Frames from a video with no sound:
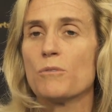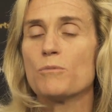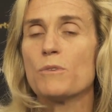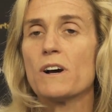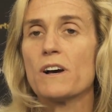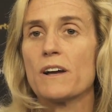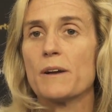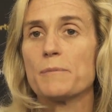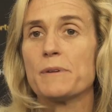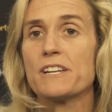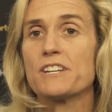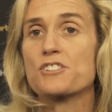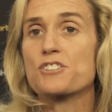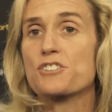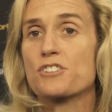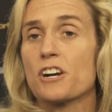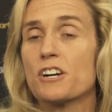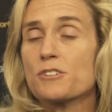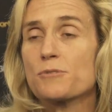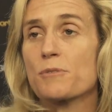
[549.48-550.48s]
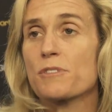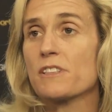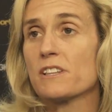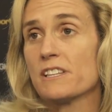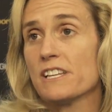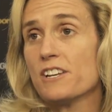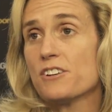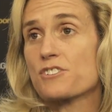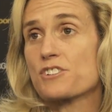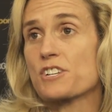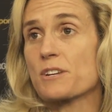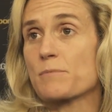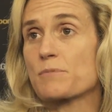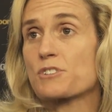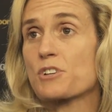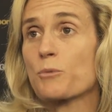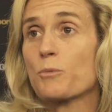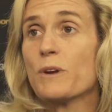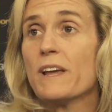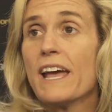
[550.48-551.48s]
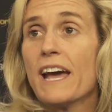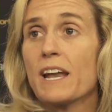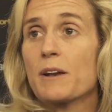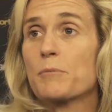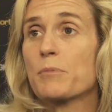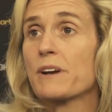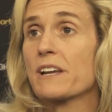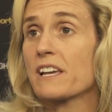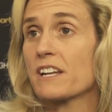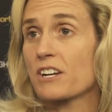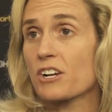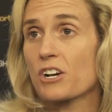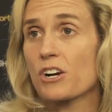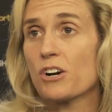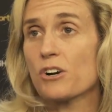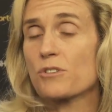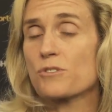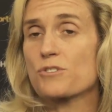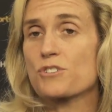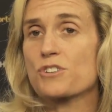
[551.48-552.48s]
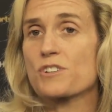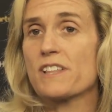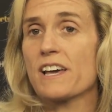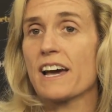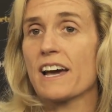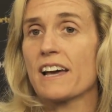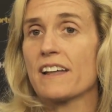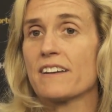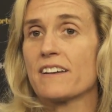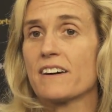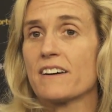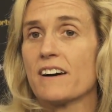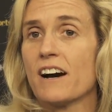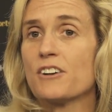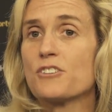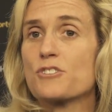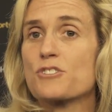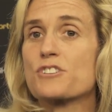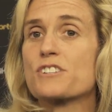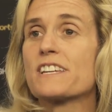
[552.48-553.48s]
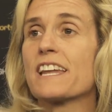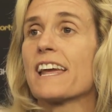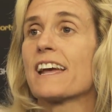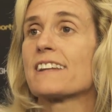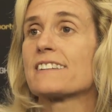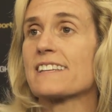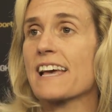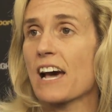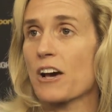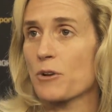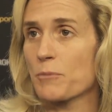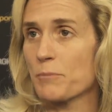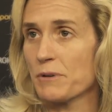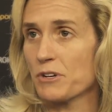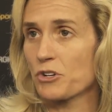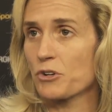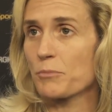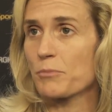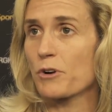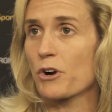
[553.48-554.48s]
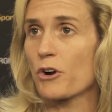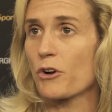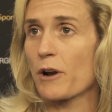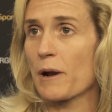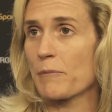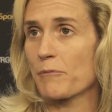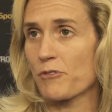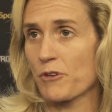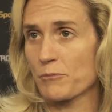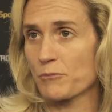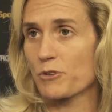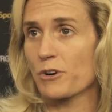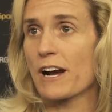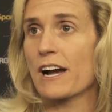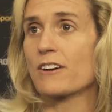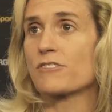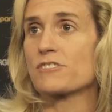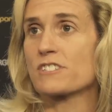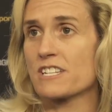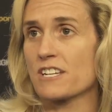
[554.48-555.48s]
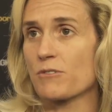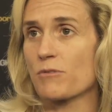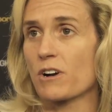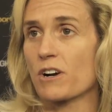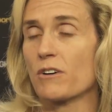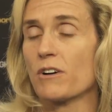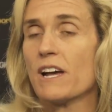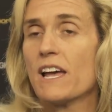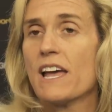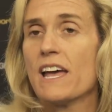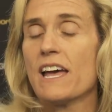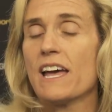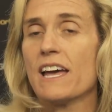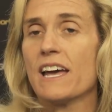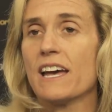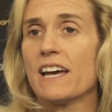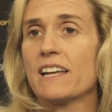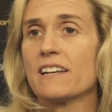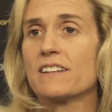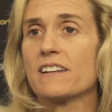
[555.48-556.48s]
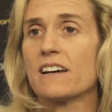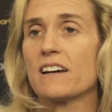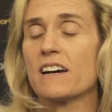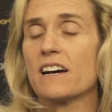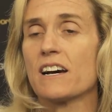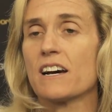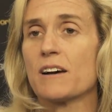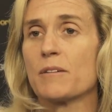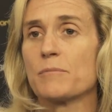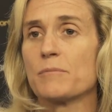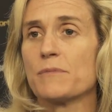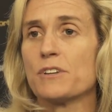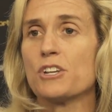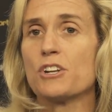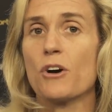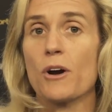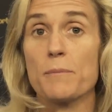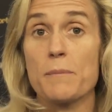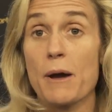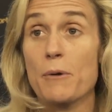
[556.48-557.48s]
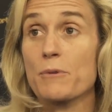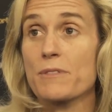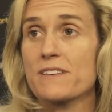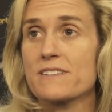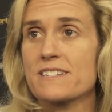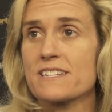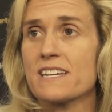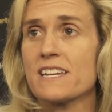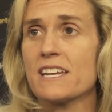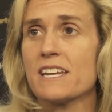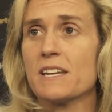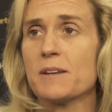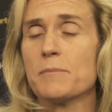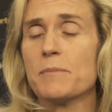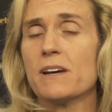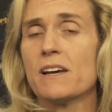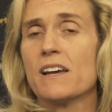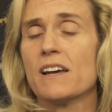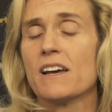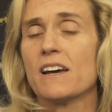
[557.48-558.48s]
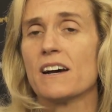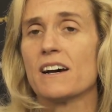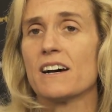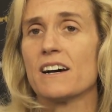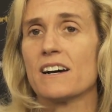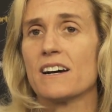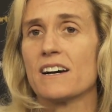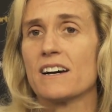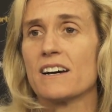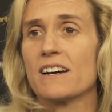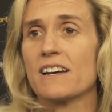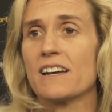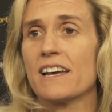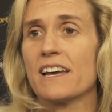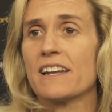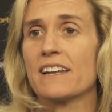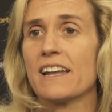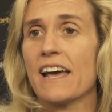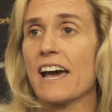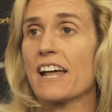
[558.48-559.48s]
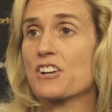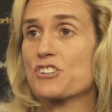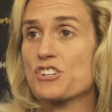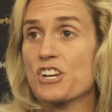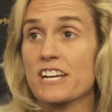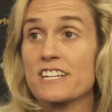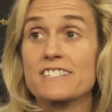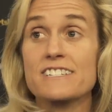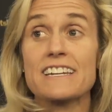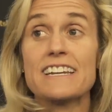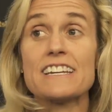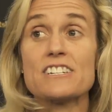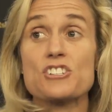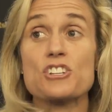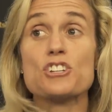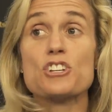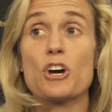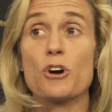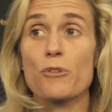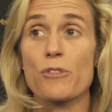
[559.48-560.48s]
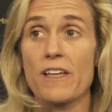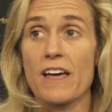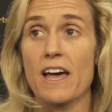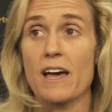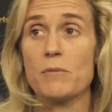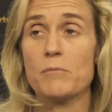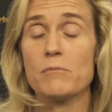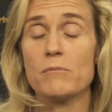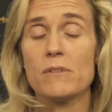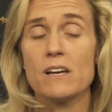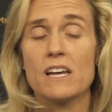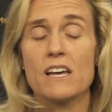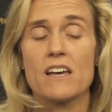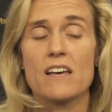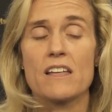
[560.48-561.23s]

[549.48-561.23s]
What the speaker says: Well, I mean, it starts with the leadership. So we had to bring in a coach that understands how to build a program from ground zero. And, you know, I met with the team and had a chance to get to know them.